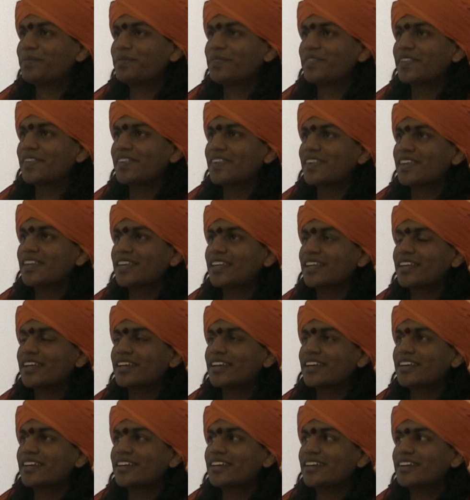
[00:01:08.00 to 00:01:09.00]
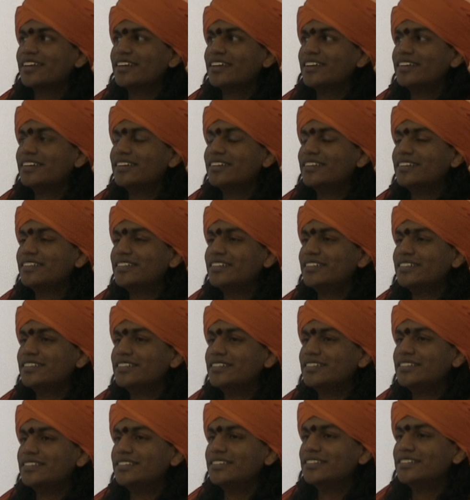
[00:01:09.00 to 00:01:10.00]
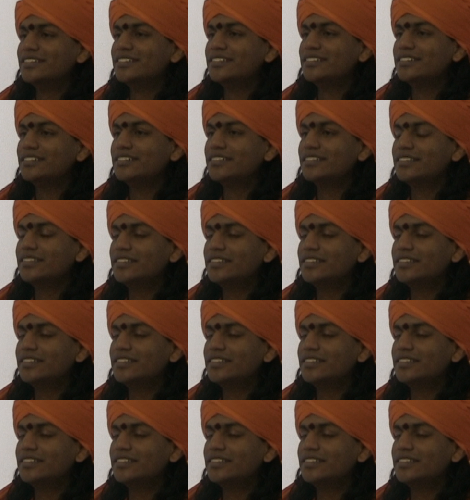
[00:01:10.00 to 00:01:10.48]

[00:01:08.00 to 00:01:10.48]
No one is speaking in this clip.